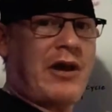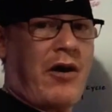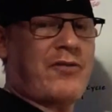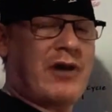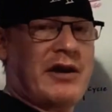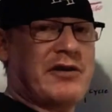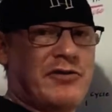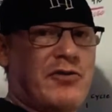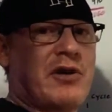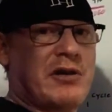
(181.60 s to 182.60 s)
already
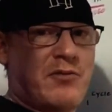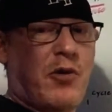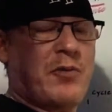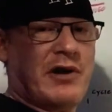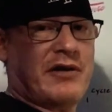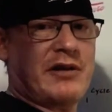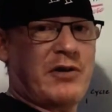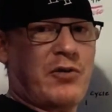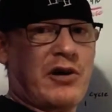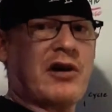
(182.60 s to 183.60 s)
doing mobility
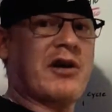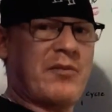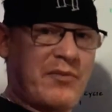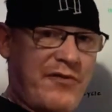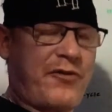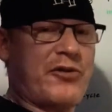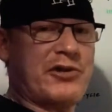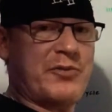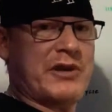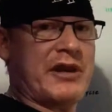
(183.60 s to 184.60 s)
work before
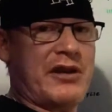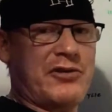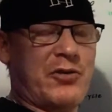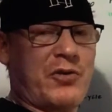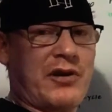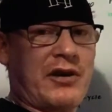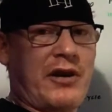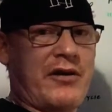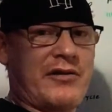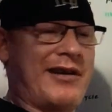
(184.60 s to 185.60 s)
you begin your
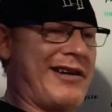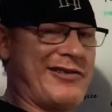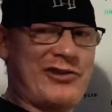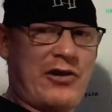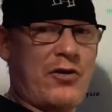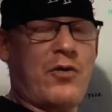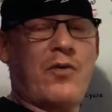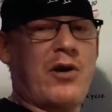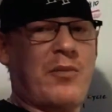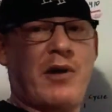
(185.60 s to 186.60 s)
workout. A general
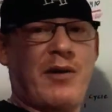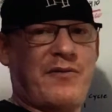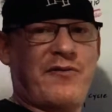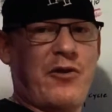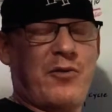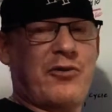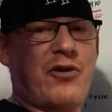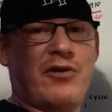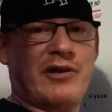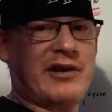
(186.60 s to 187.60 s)
warm-up, foam
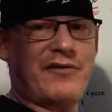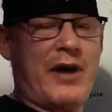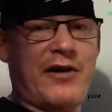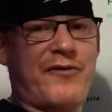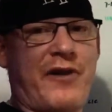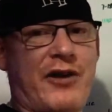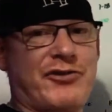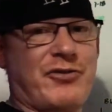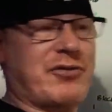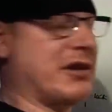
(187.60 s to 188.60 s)
rolling,
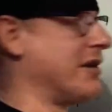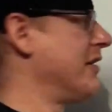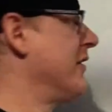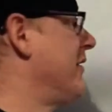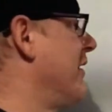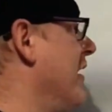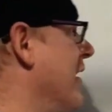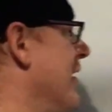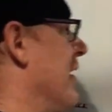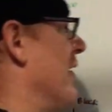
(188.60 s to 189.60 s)
myofascial release,
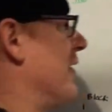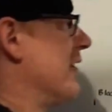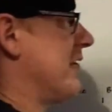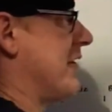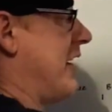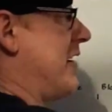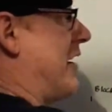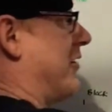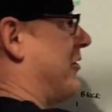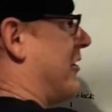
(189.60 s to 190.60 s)
things of that
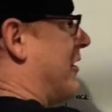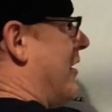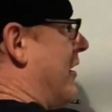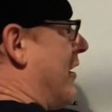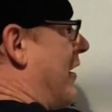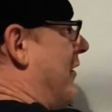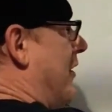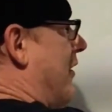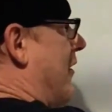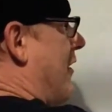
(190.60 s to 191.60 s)
nature. And
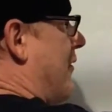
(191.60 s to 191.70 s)
there are